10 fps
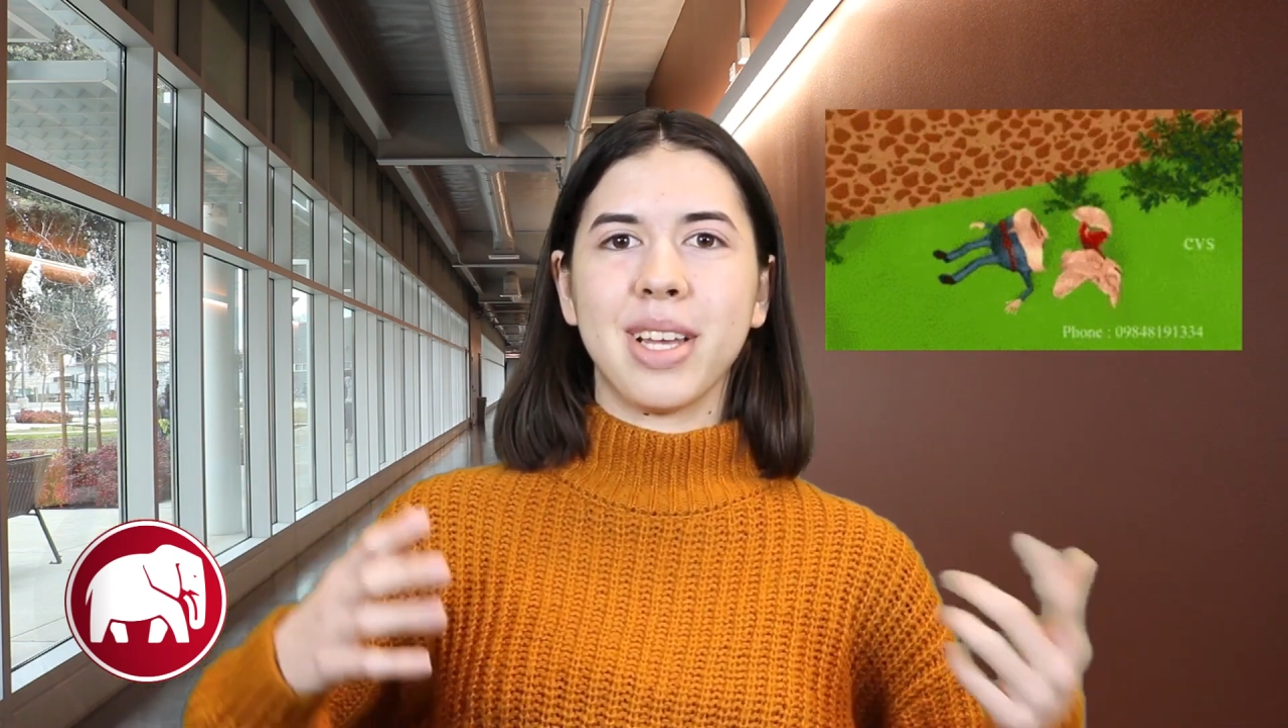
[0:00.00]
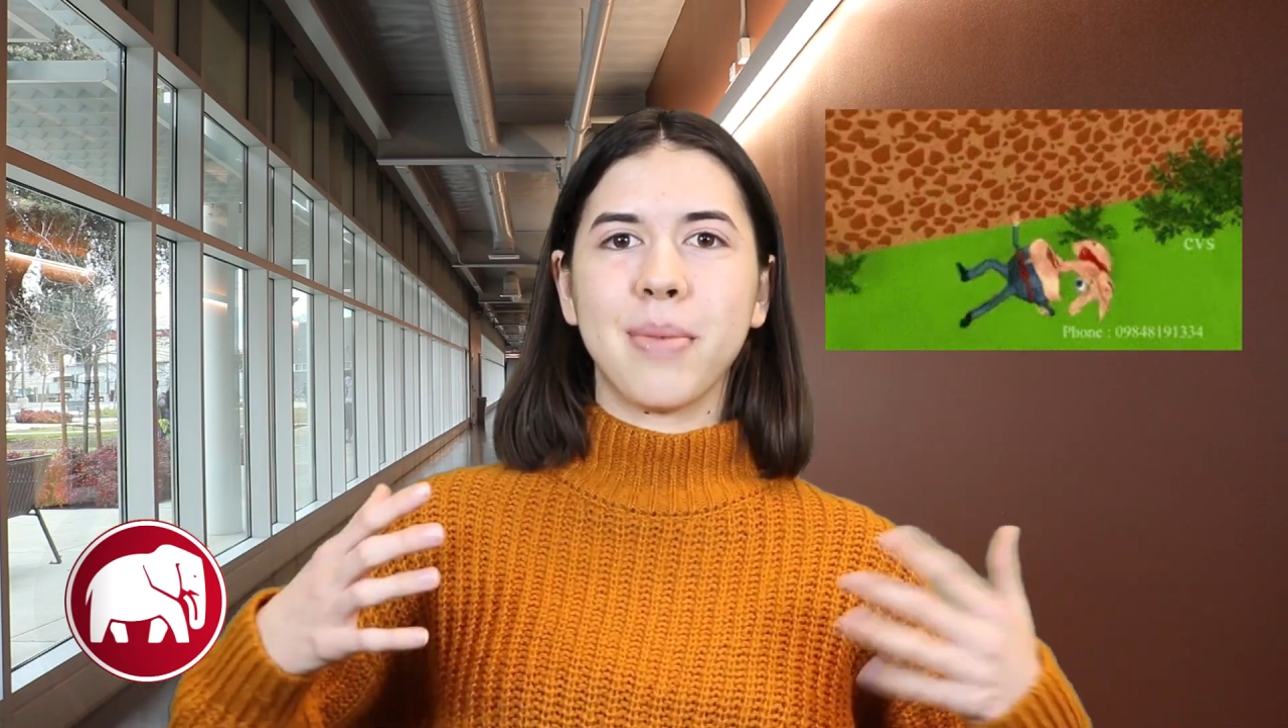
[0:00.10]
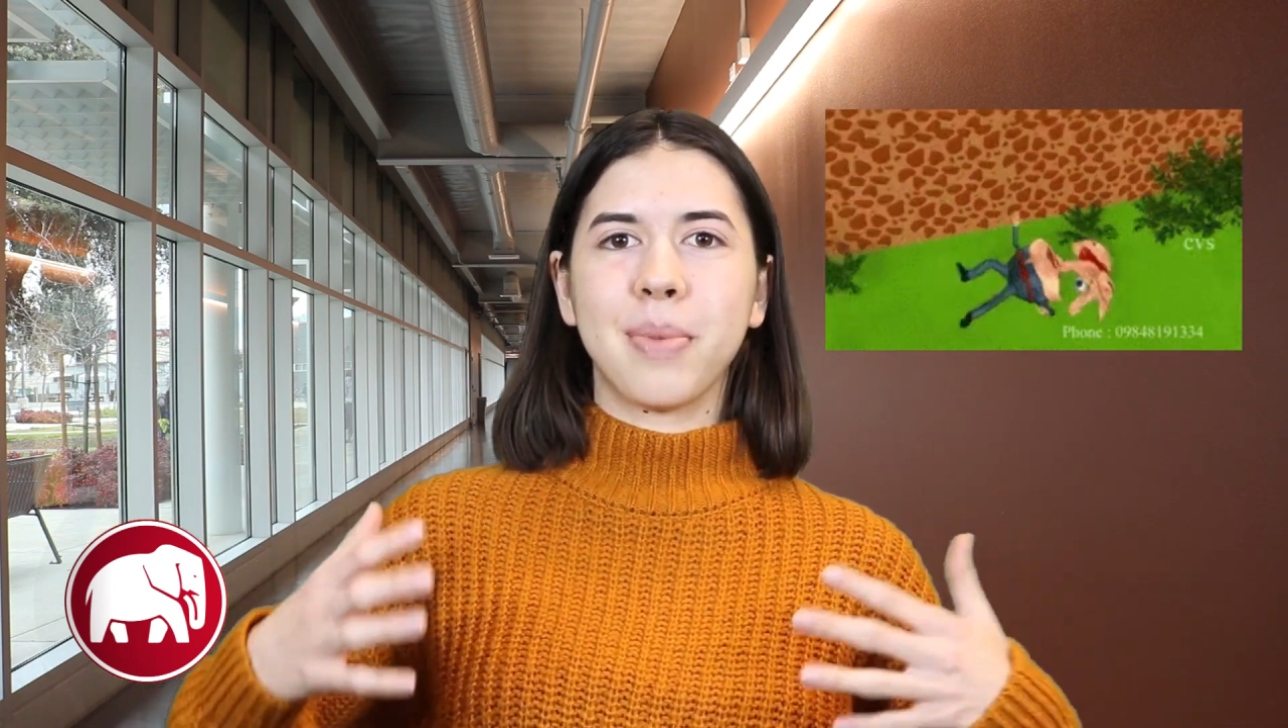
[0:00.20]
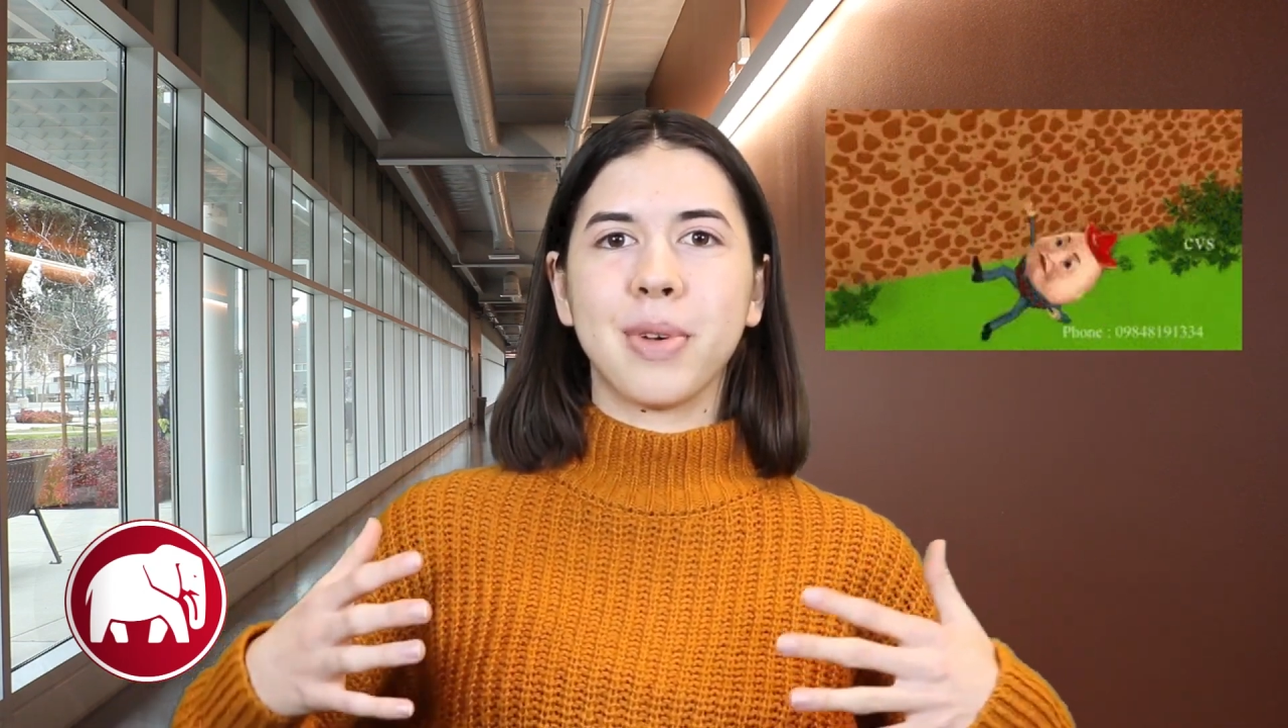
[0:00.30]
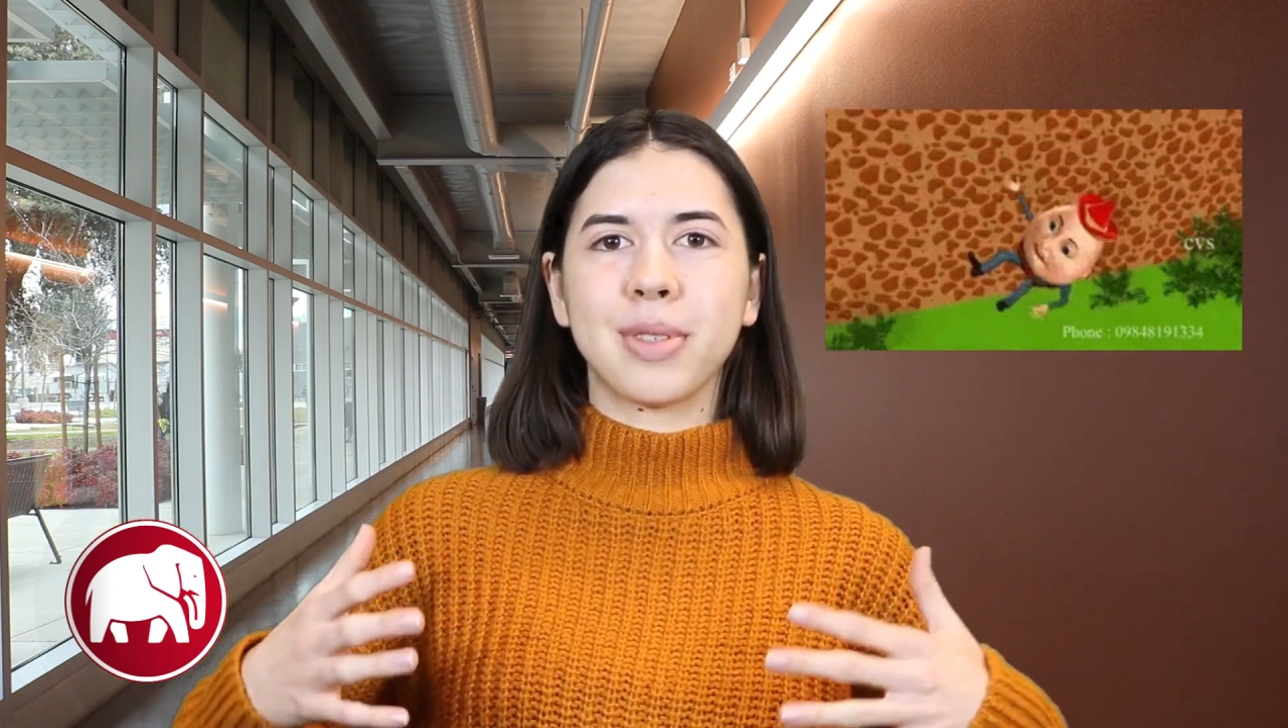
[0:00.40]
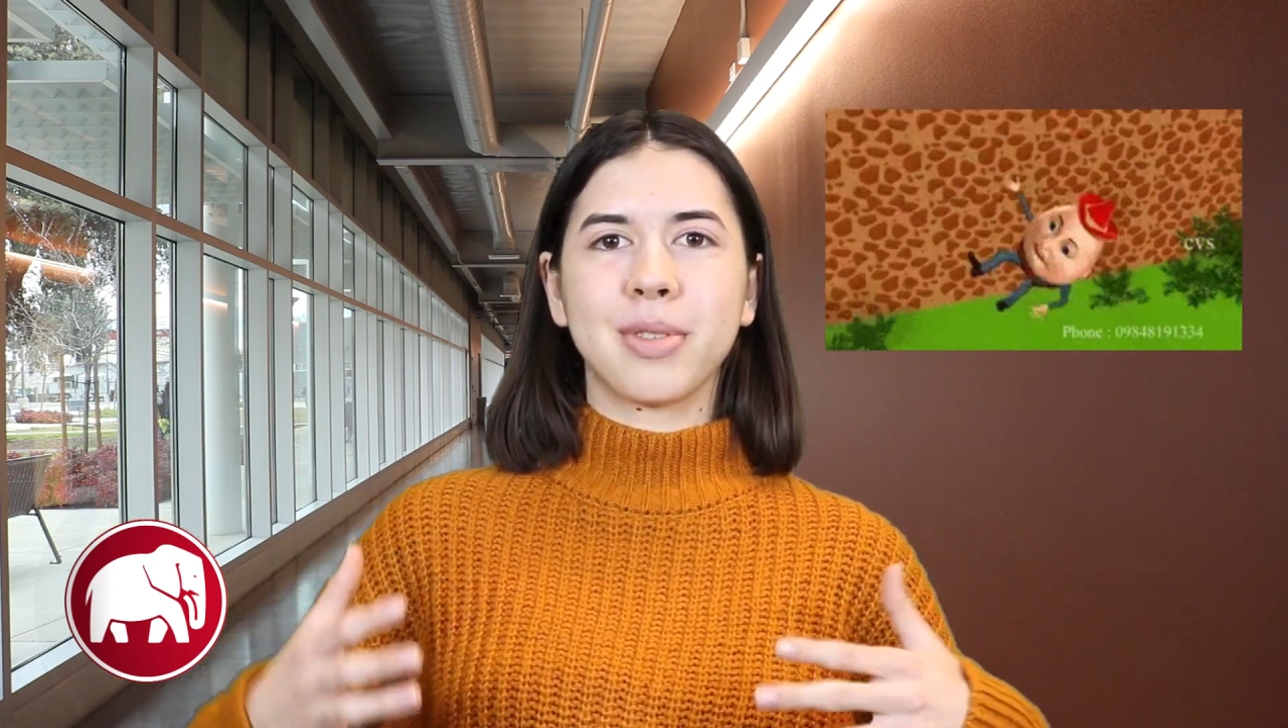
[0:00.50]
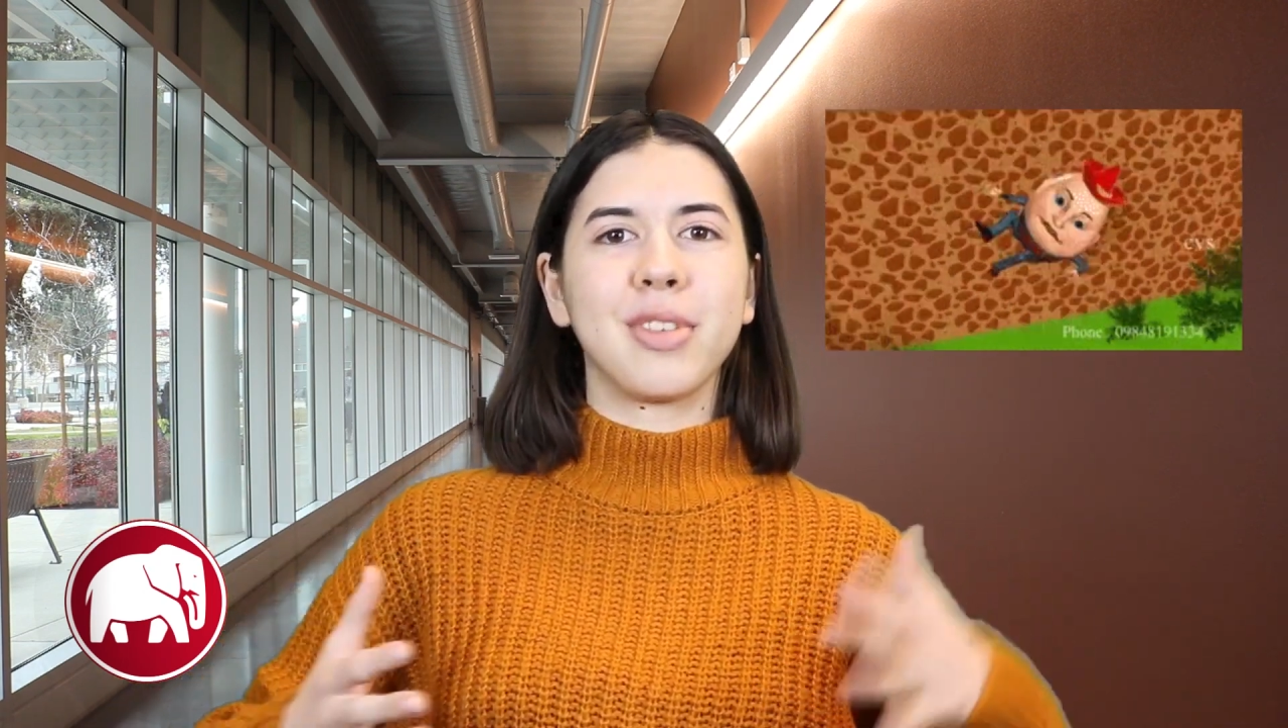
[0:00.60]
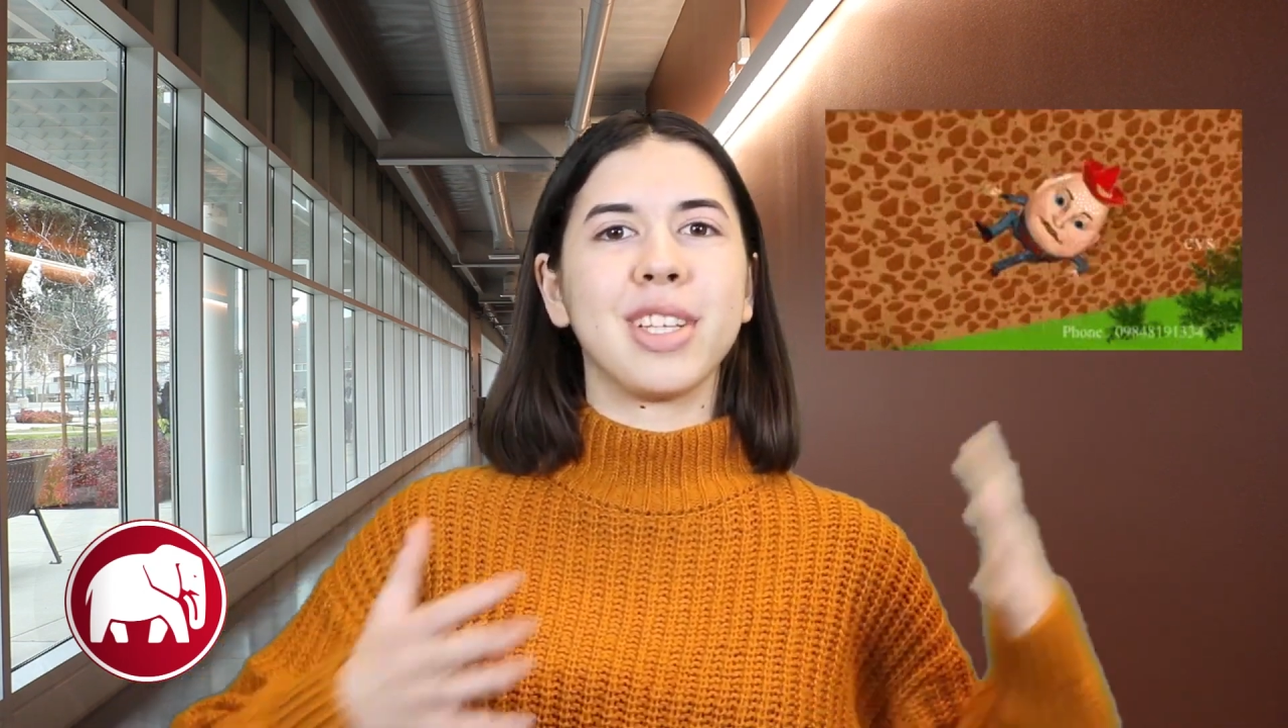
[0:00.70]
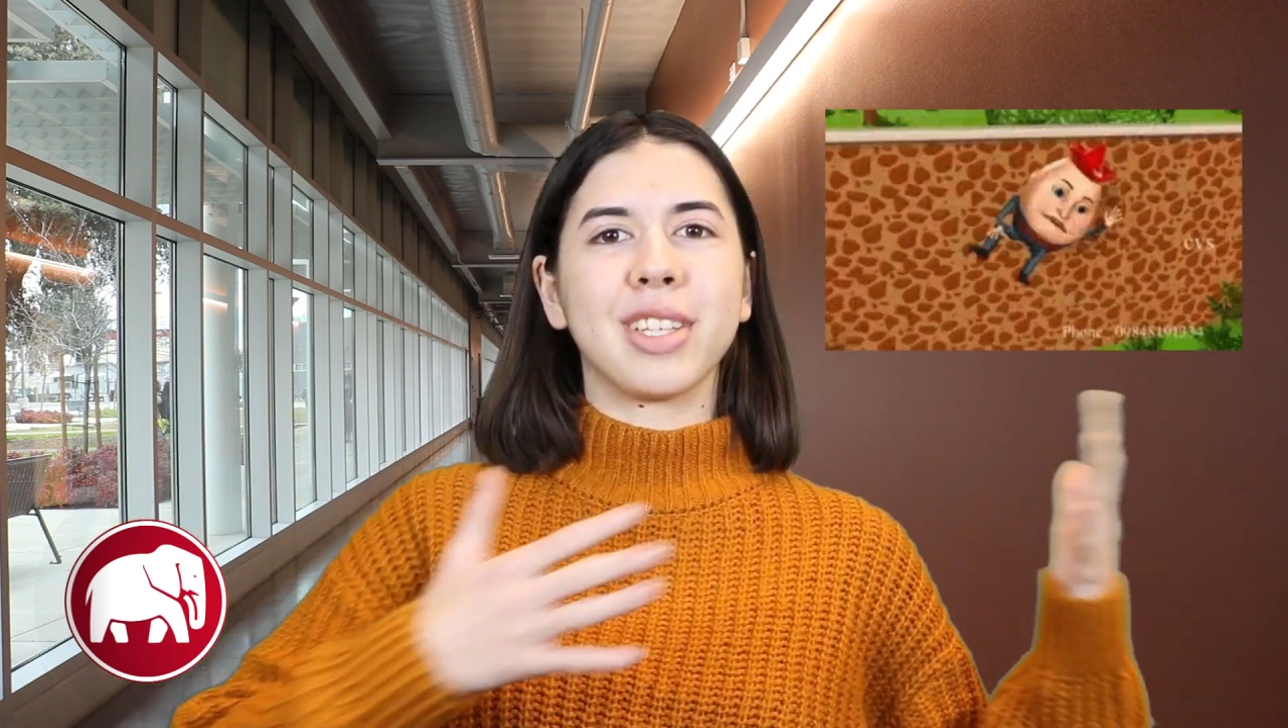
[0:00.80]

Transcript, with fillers: the impulse between